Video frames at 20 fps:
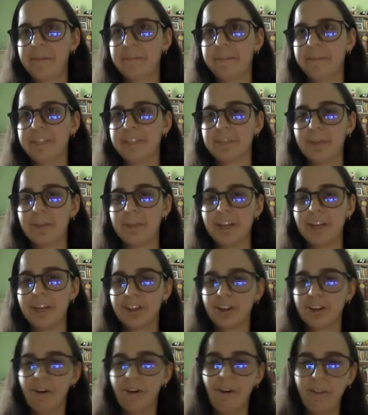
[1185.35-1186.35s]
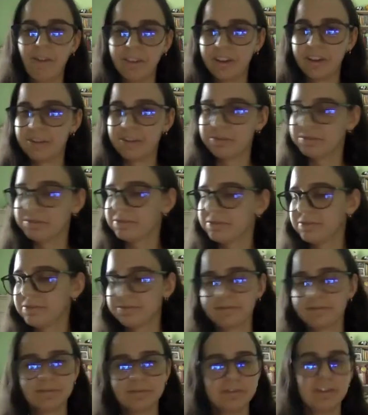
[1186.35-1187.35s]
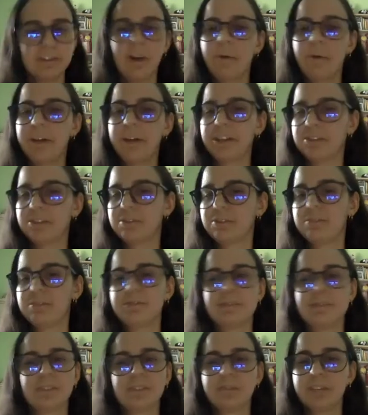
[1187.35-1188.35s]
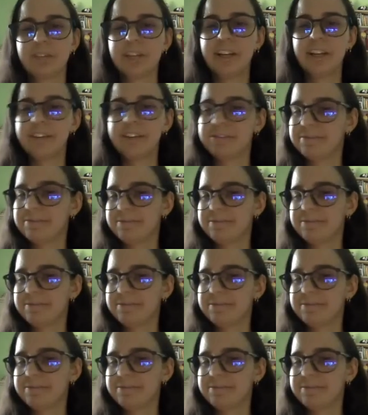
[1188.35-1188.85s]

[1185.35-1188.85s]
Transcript: this major goal of going through 3,